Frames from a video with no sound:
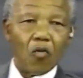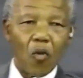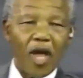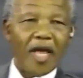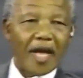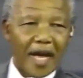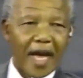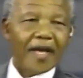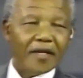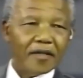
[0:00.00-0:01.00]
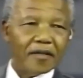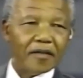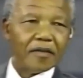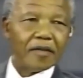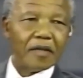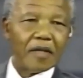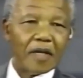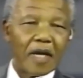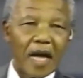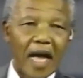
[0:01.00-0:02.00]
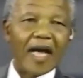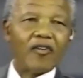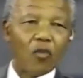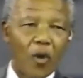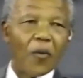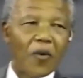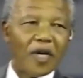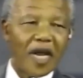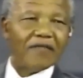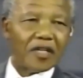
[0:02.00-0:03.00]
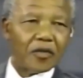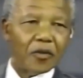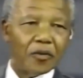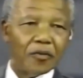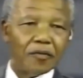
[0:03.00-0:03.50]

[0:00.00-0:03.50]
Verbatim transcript: we can and we will never do.